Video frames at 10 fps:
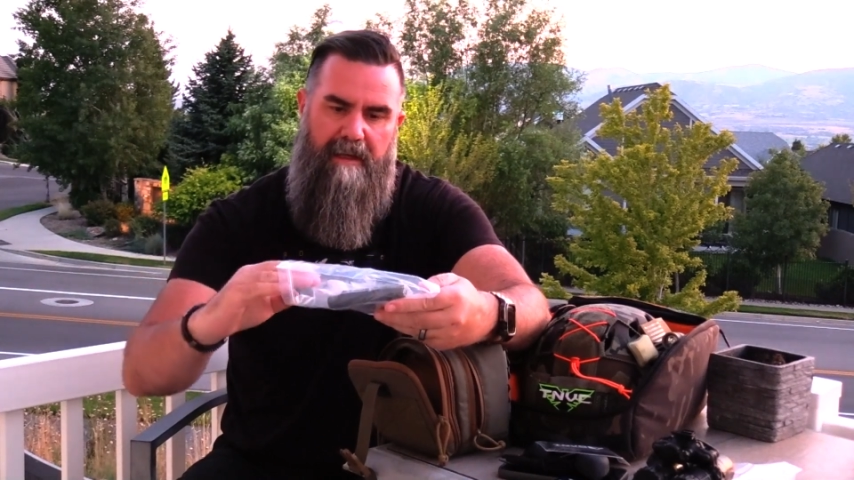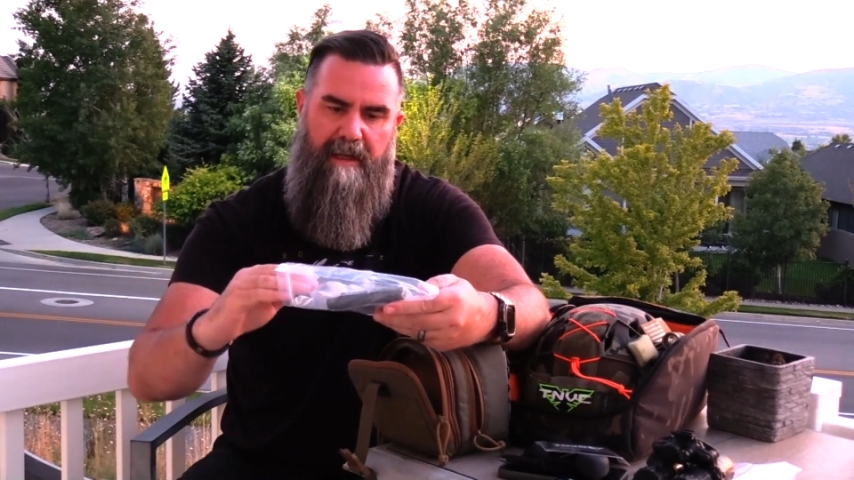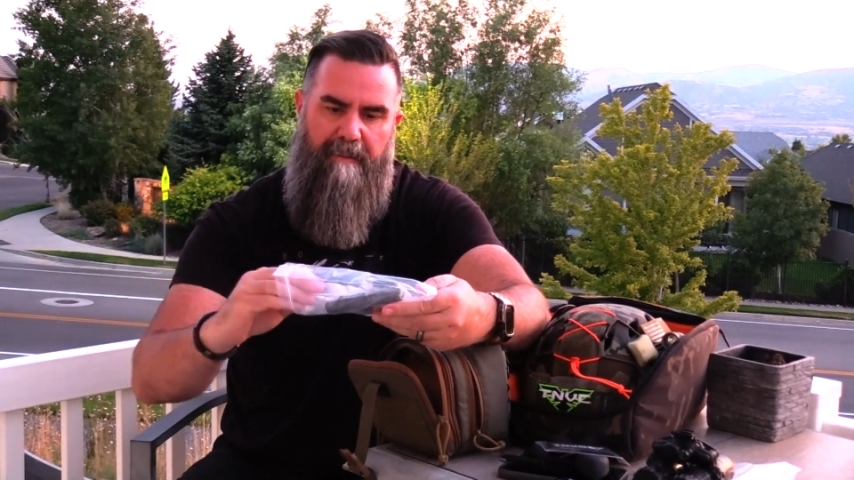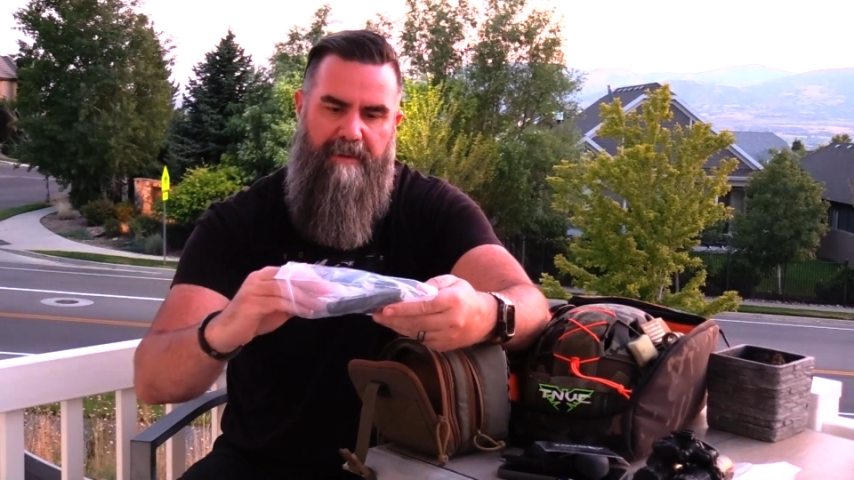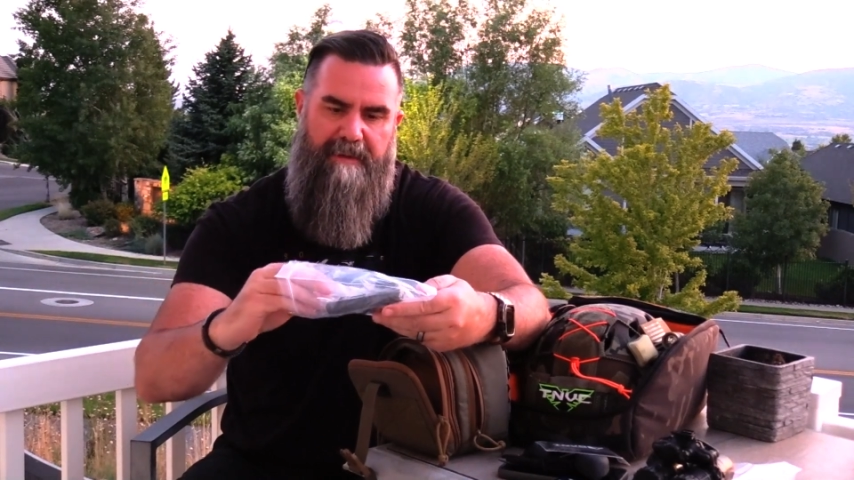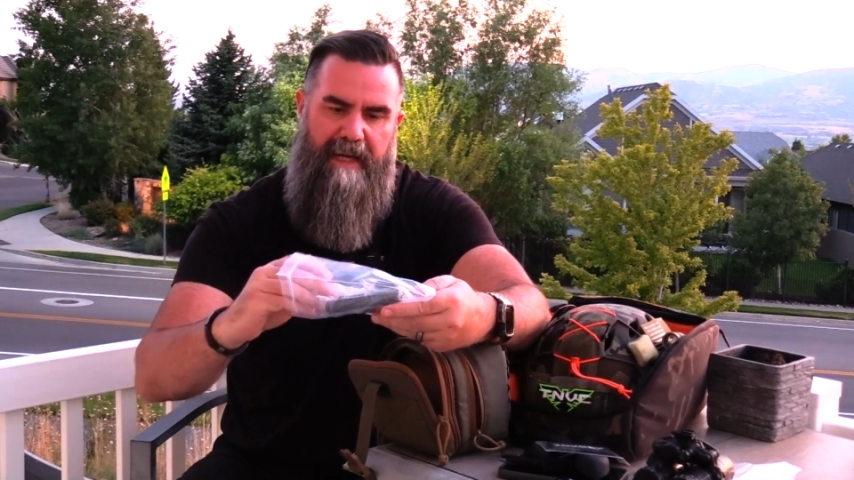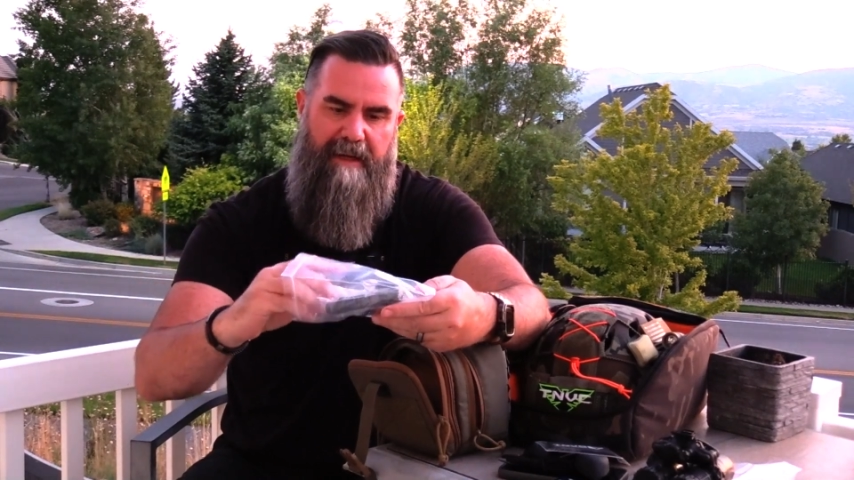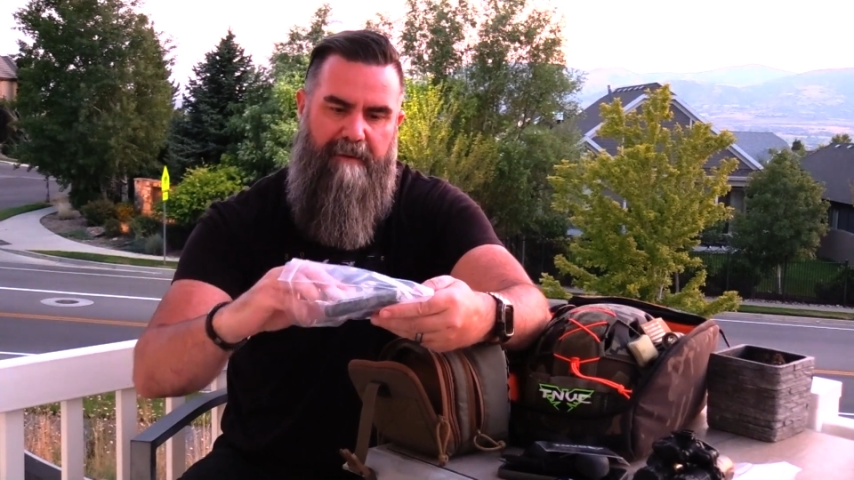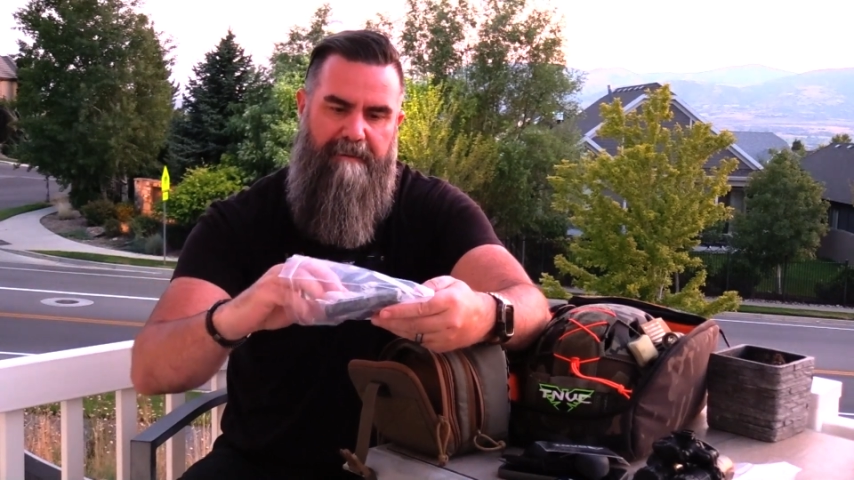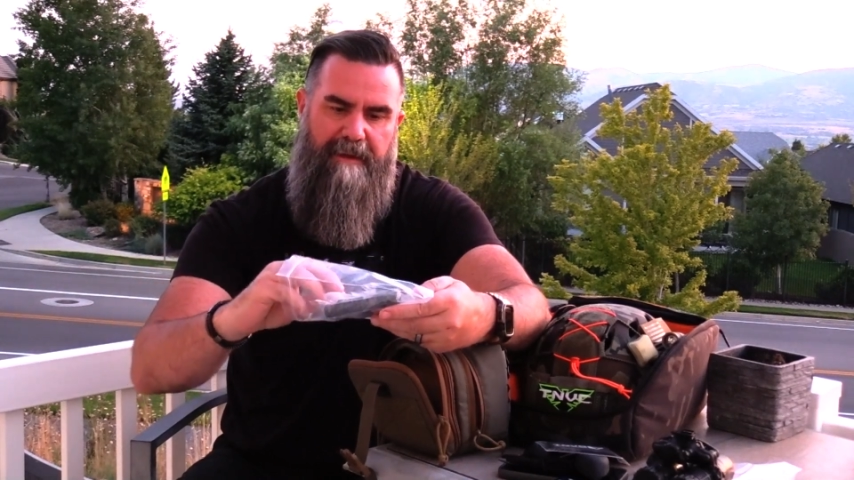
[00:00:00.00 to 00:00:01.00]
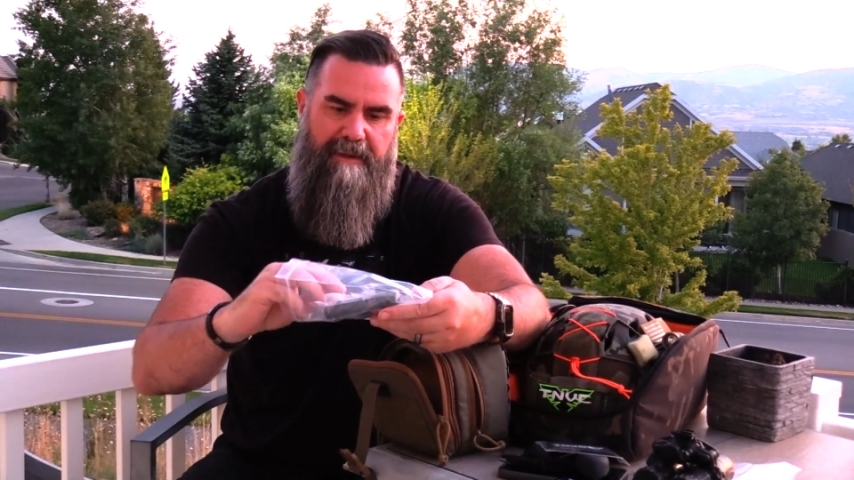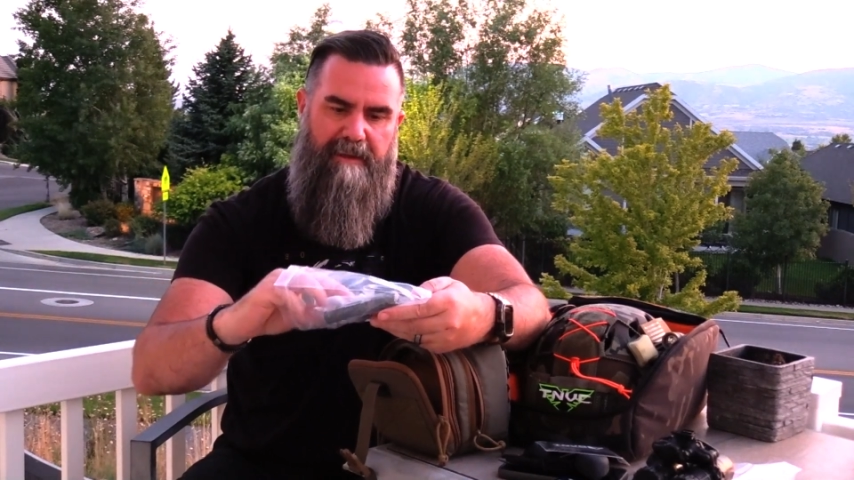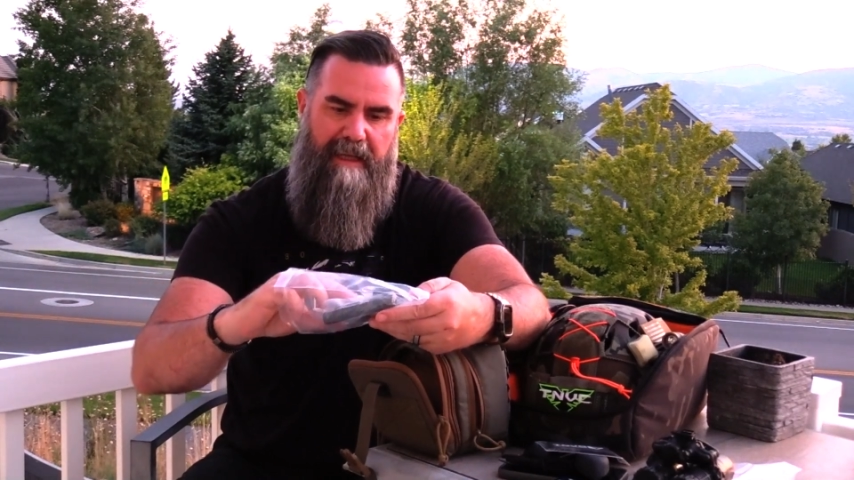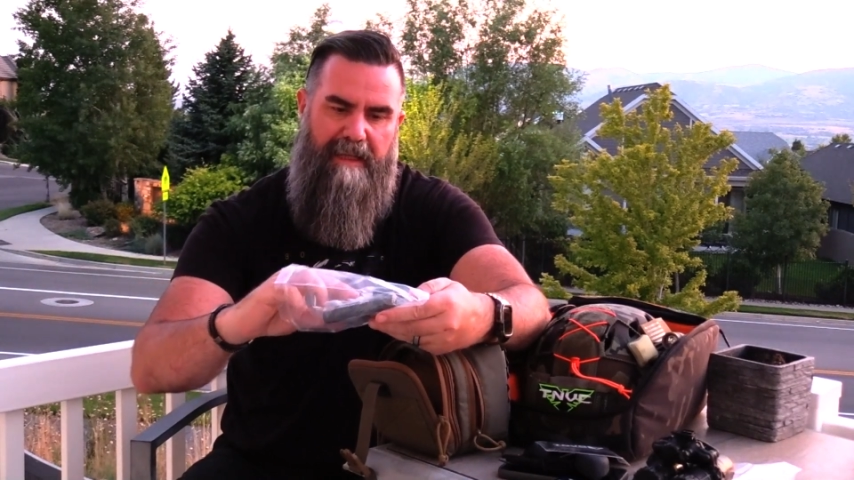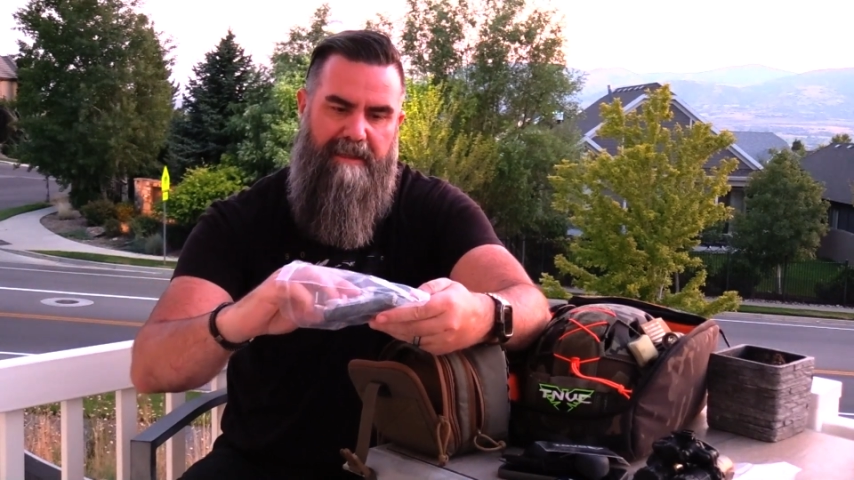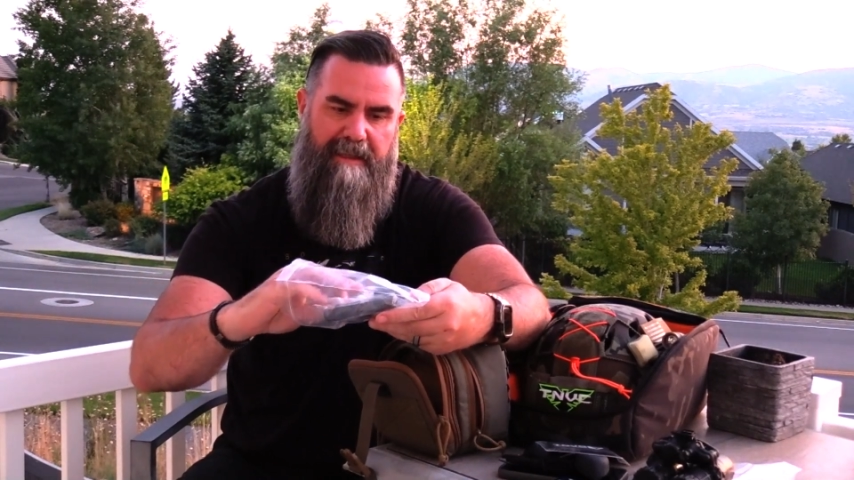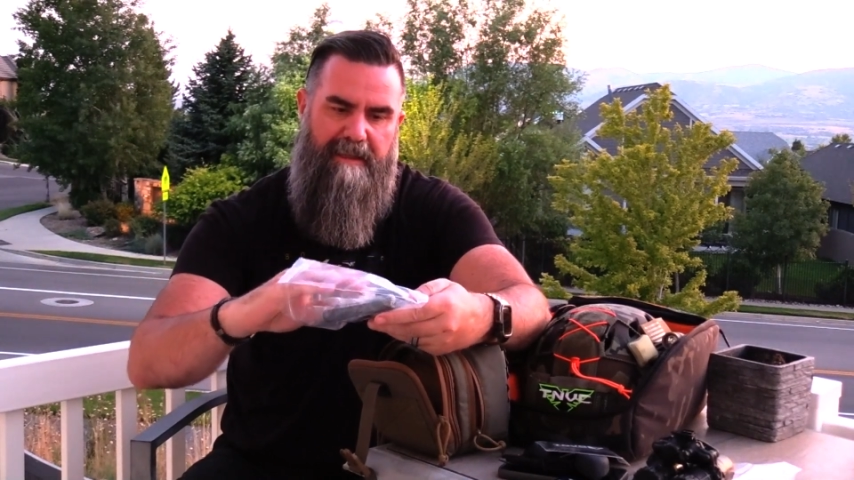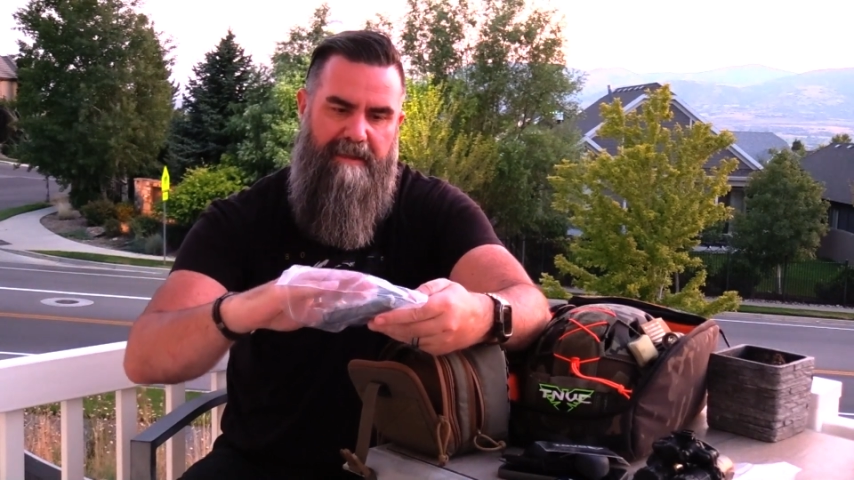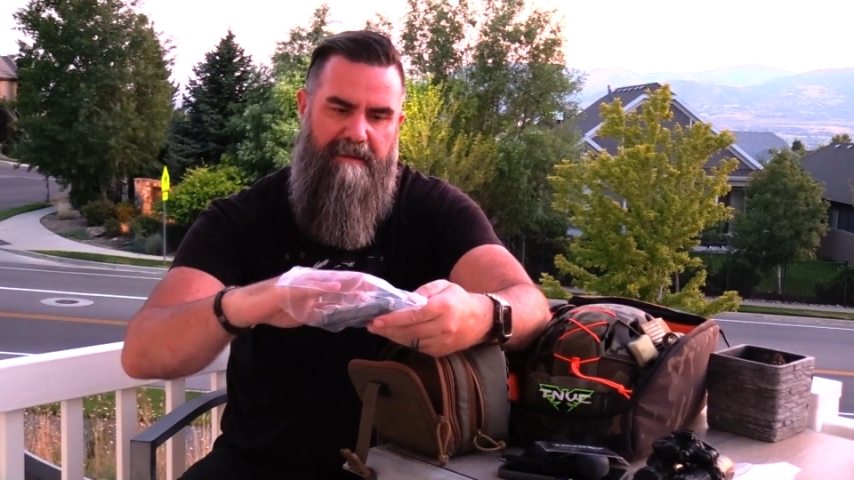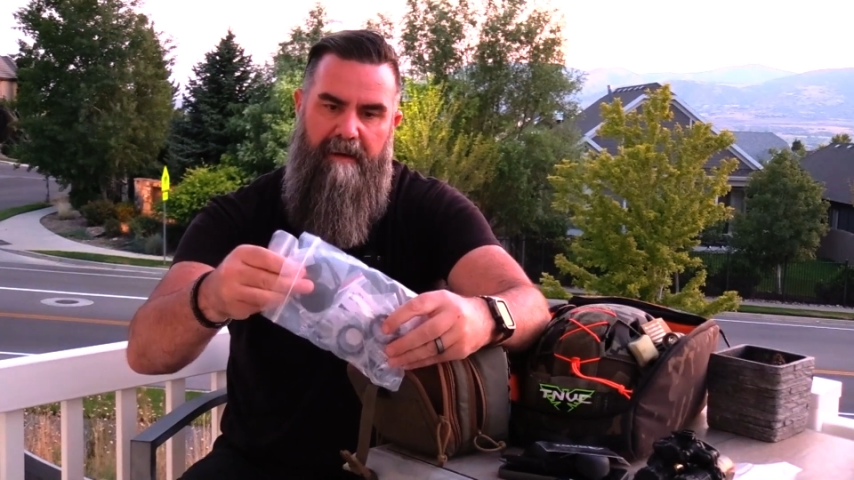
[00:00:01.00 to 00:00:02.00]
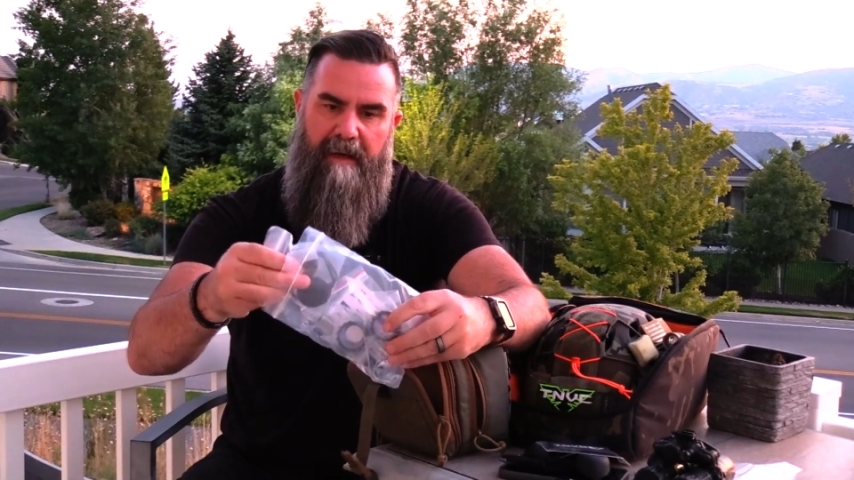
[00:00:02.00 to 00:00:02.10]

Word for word: couple sacrificial lenses,